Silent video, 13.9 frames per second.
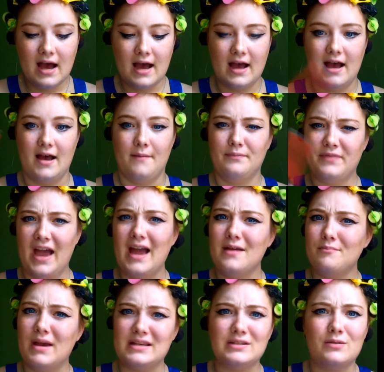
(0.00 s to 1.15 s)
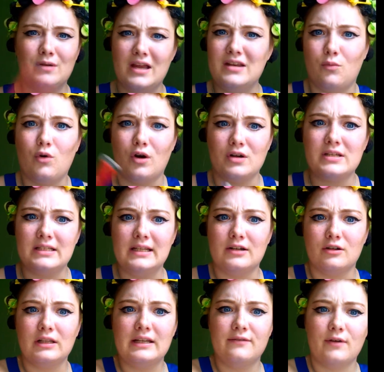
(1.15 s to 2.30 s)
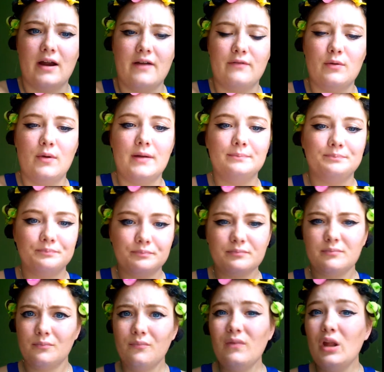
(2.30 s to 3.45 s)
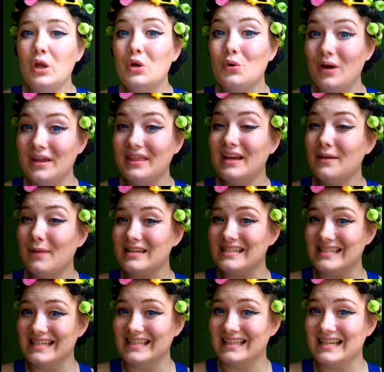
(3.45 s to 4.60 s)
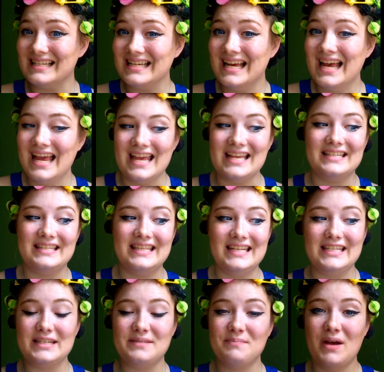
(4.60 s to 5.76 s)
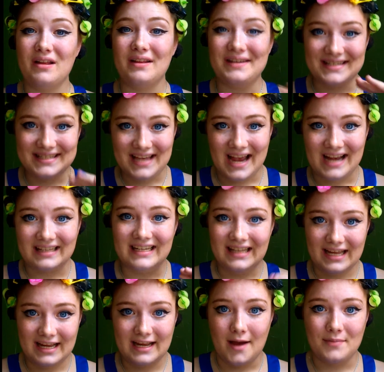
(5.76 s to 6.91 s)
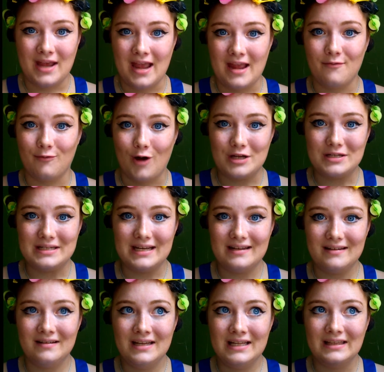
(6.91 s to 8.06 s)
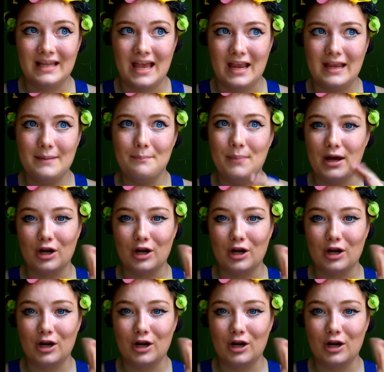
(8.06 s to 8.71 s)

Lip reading: That and Beso, it works literally for everyone. Great thing about Stila is these smell exactly like cupcake frosting, like